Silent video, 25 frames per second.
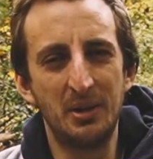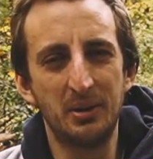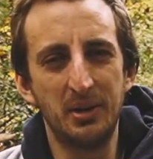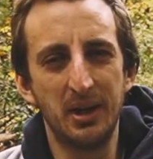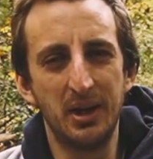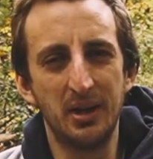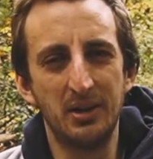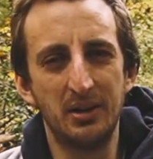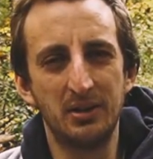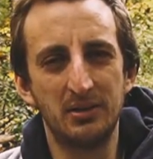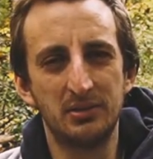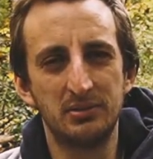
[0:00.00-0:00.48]

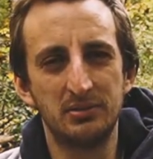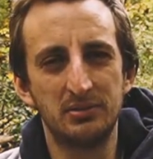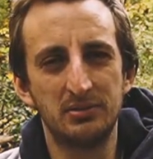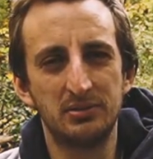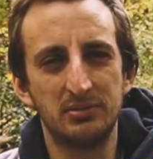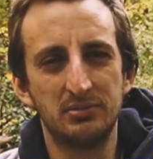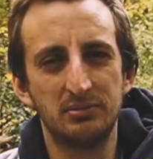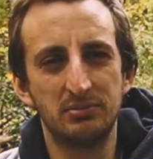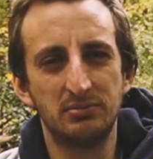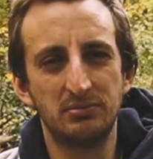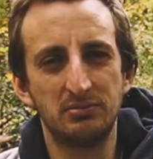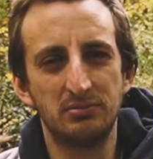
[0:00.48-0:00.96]
go.
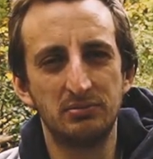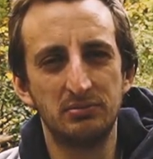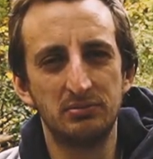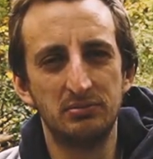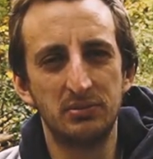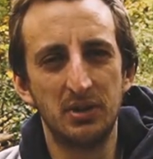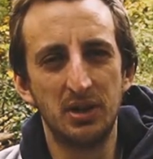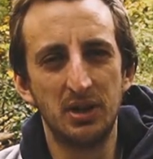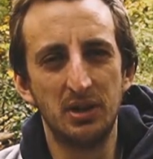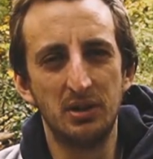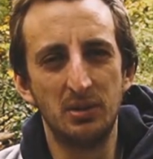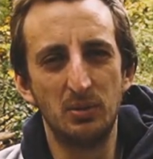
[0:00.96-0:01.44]

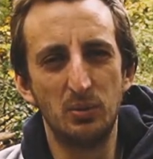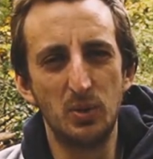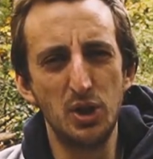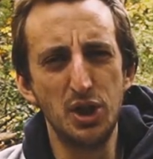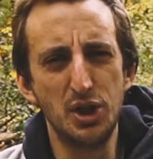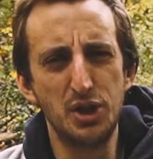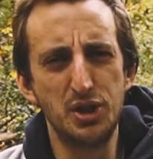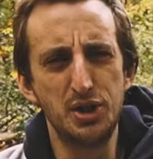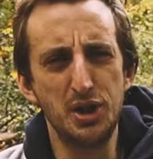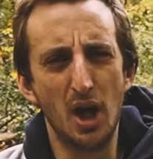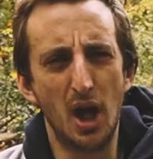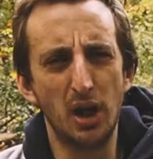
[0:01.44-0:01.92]
We
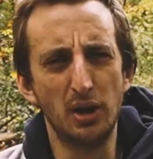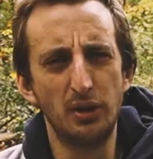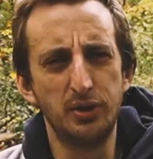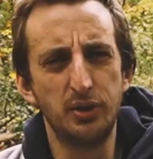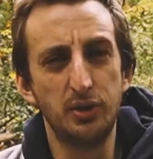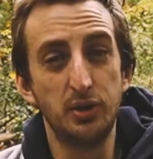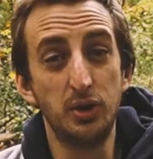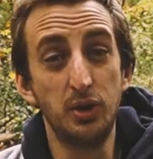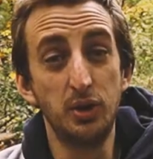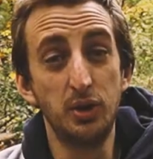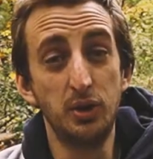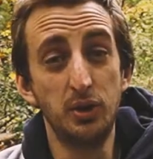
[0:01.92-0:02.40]
shall see.